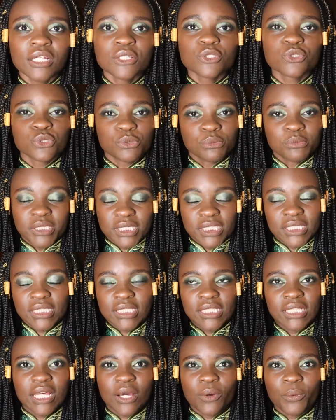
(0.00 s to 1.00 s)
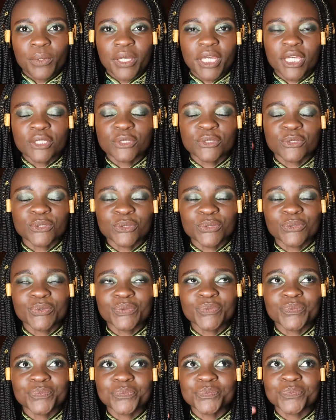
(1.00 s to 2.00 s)
to me in a way. So
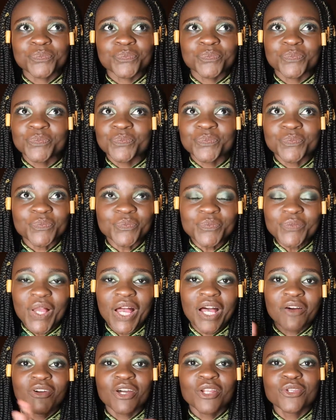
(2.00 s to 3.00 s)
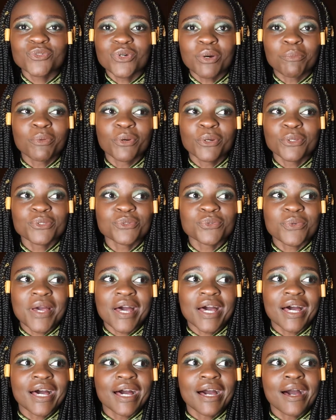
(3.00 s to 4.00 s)
I've gotten to a point
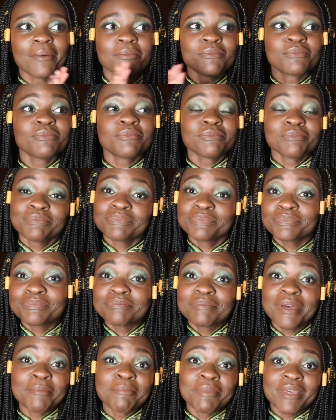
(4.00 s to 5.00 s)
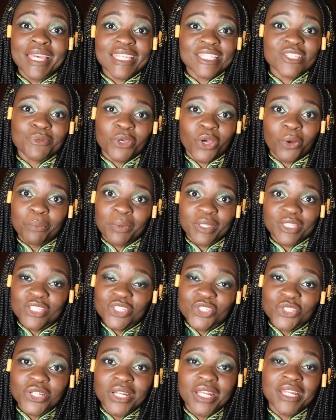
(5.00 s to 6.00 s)
where I'm my biggest
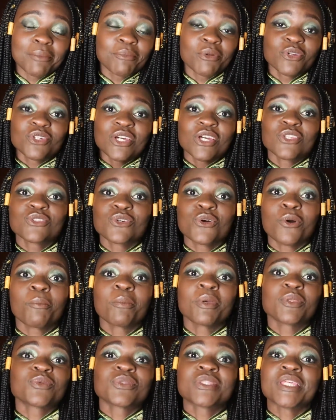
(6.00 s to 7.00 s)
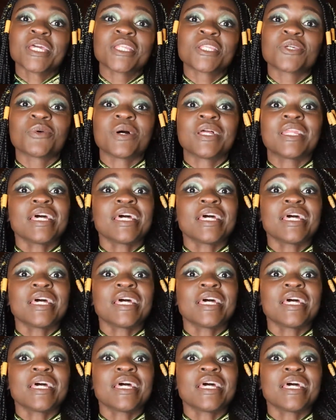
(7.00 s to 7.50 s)
competition and I'm not trying to compete with anyone